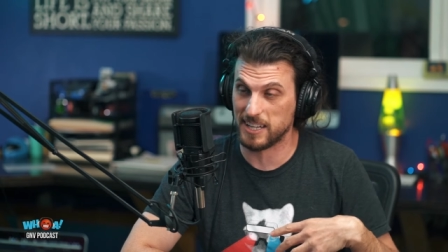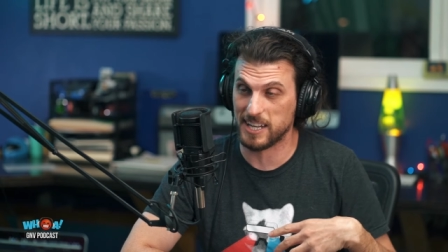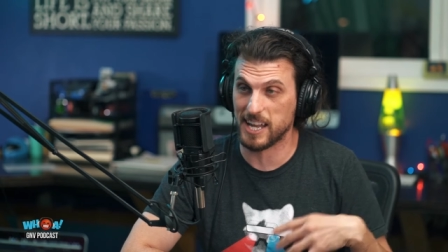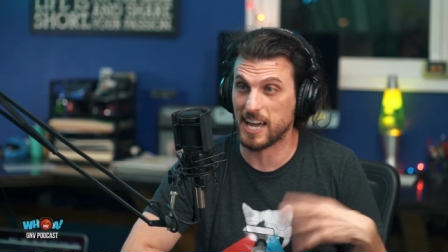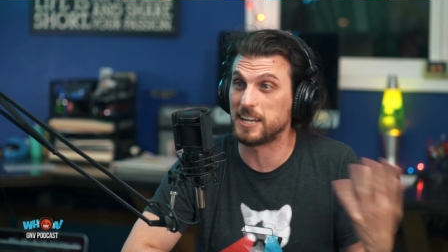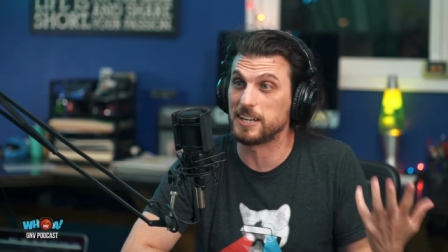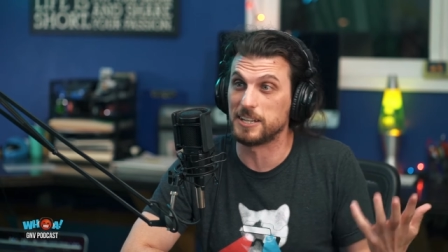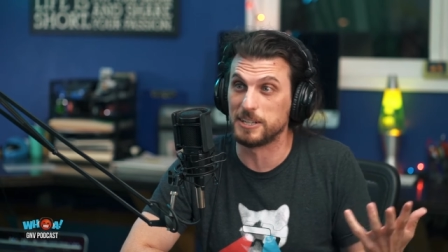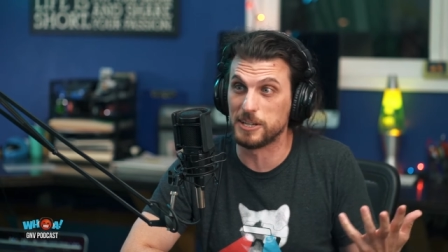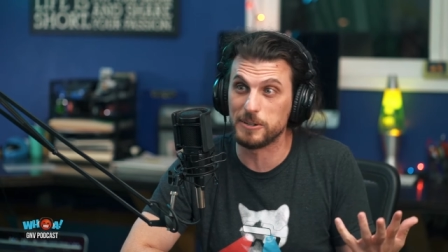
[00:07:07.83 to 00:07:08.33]
And
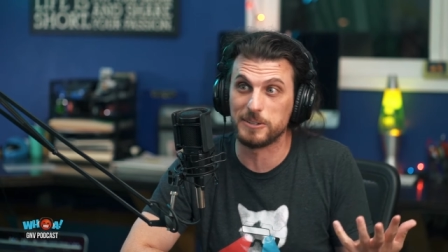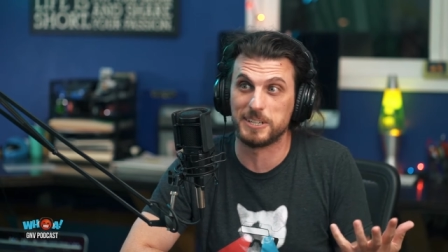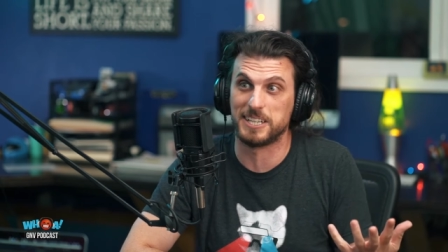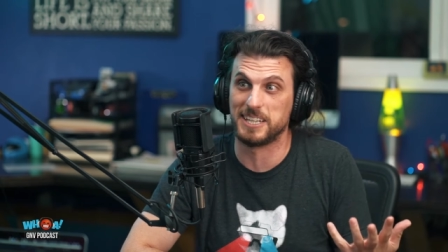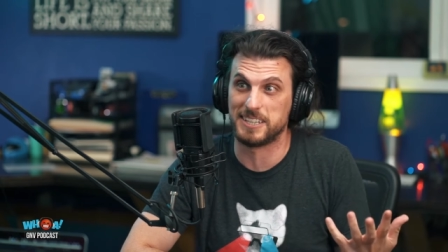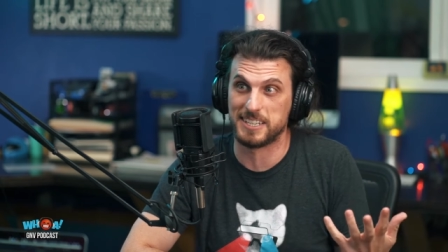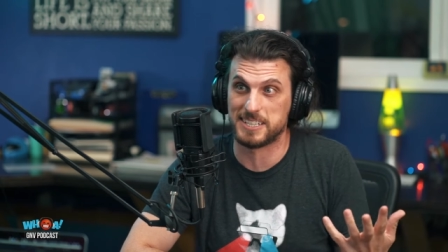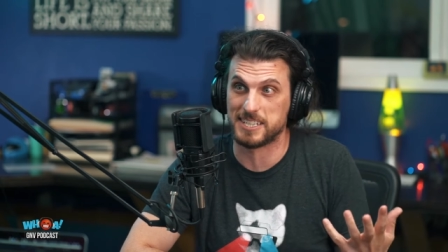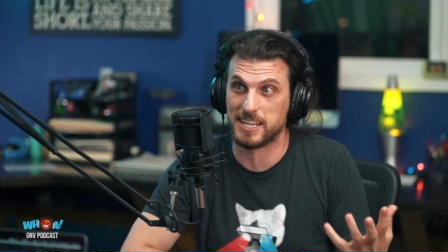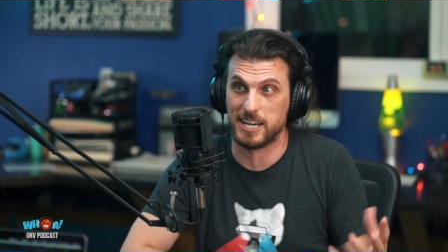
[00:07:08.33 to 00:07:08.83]
I didn't know it
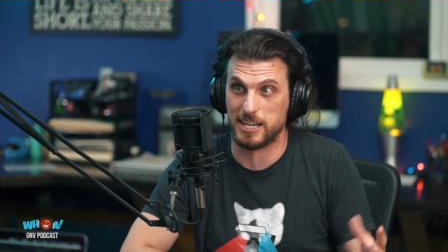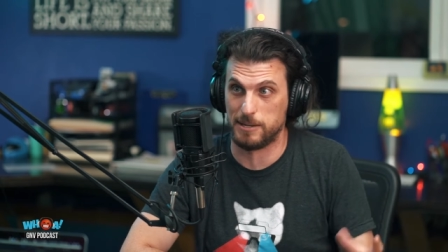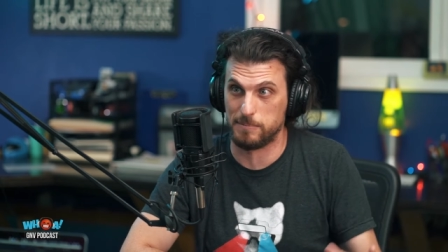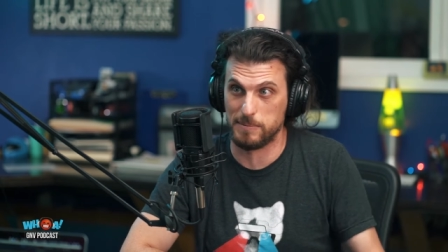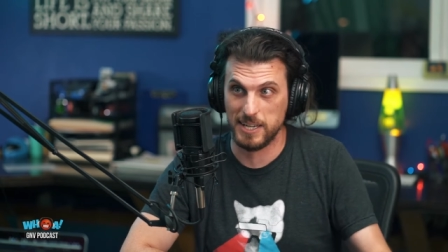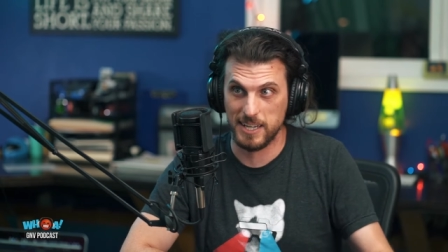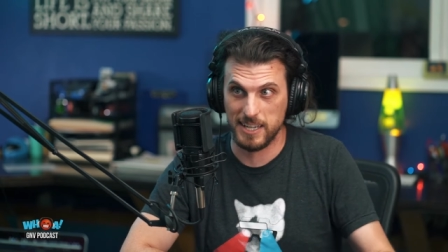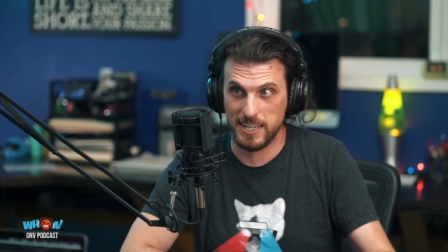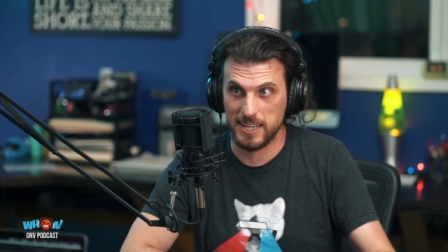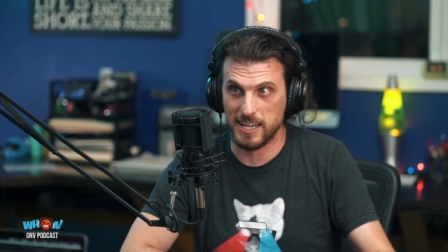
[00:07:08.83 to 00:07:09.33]
at the time.
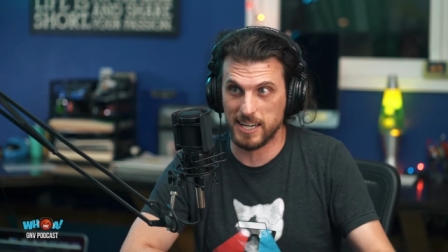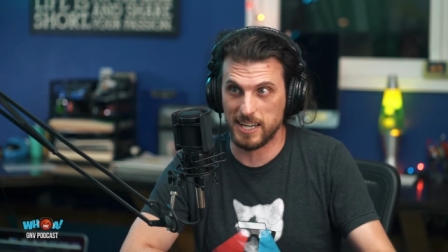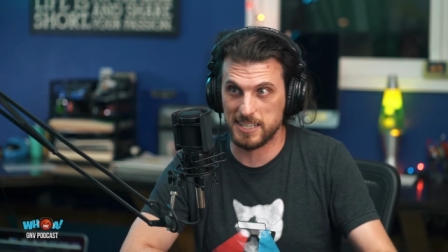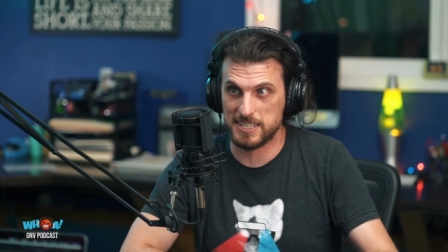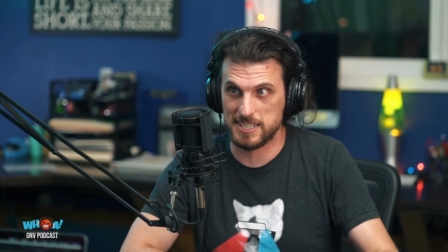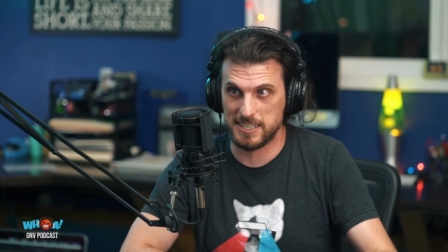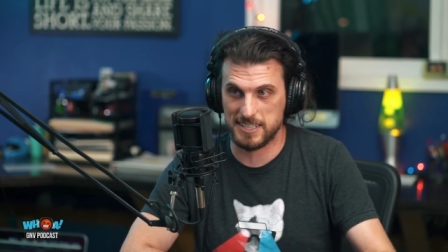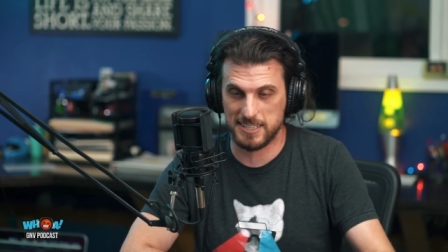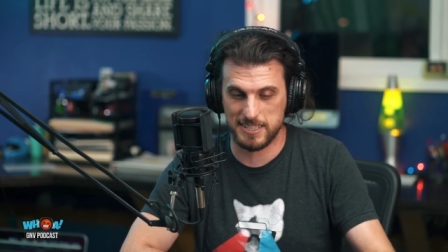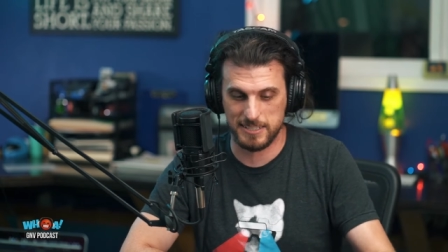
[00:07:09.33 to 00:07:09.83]
I
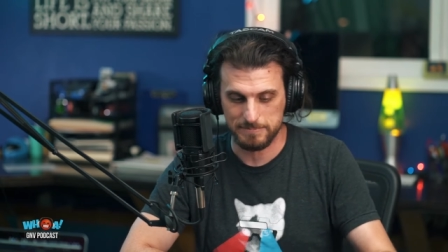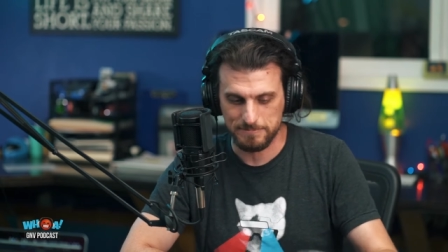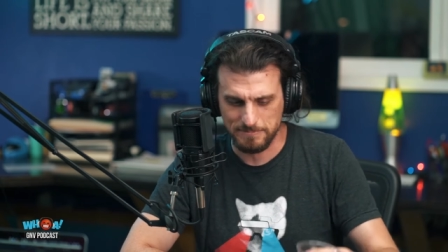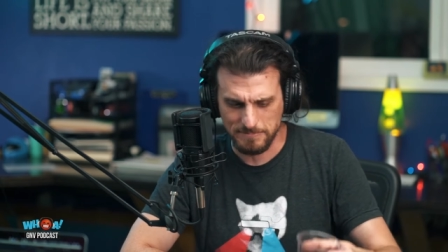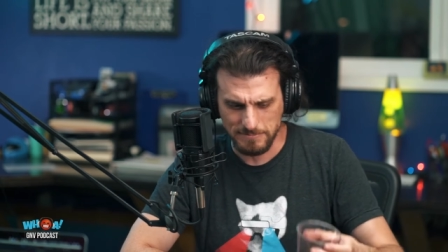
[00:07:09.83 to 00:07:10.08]
just